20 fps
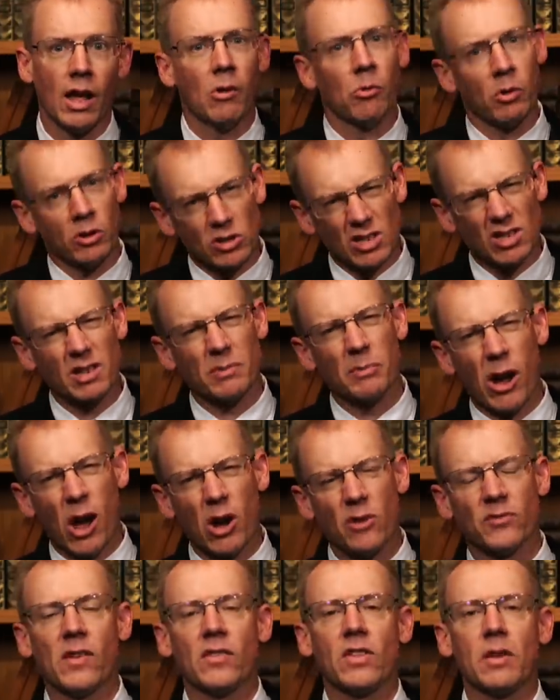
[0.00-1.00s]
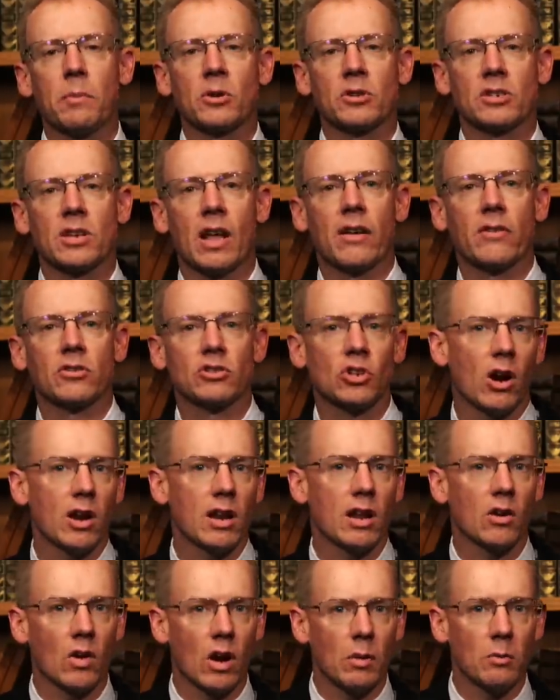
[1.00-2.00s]
which is about 50% of
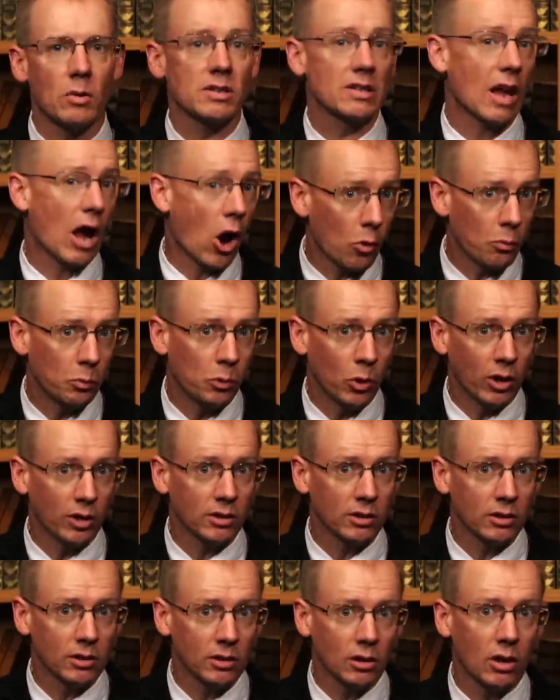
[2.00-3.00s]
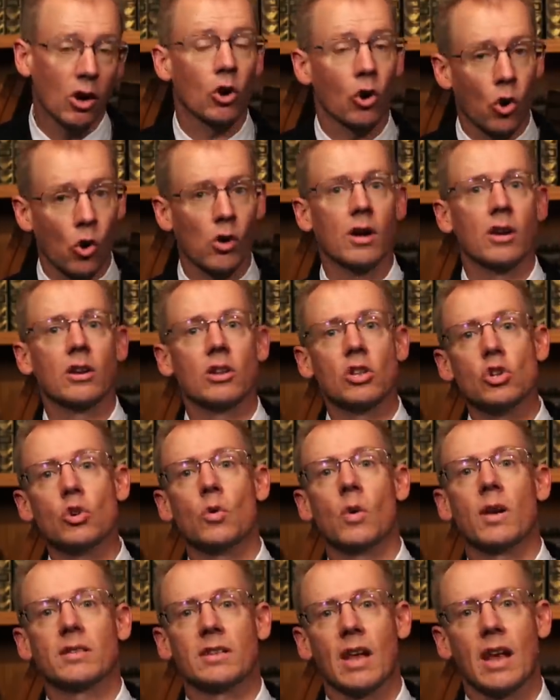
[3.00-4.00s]
Saudi Arabia's output, according to
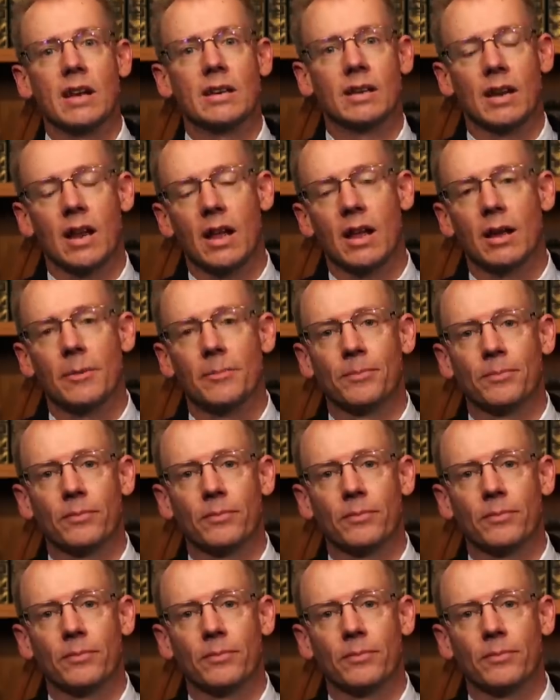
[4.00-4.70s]
USA Today.